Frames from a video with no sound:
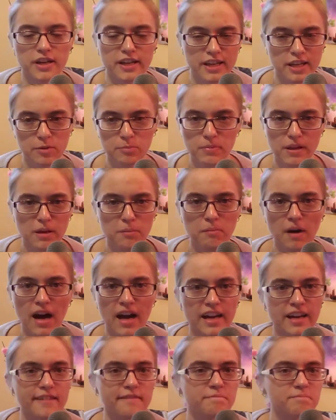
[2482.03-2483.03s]
can be
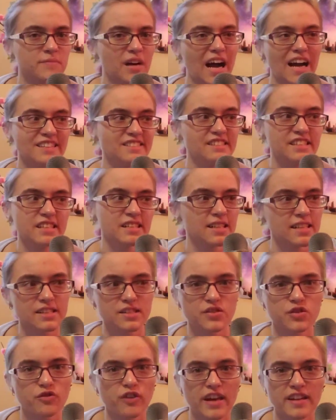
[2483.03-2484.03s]
my
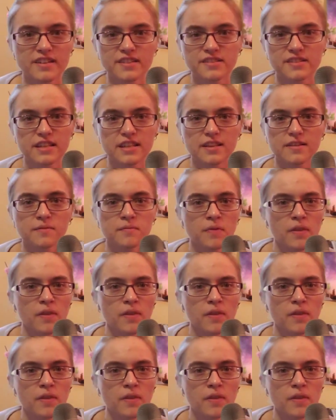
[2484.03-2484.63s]
idealist fantasy,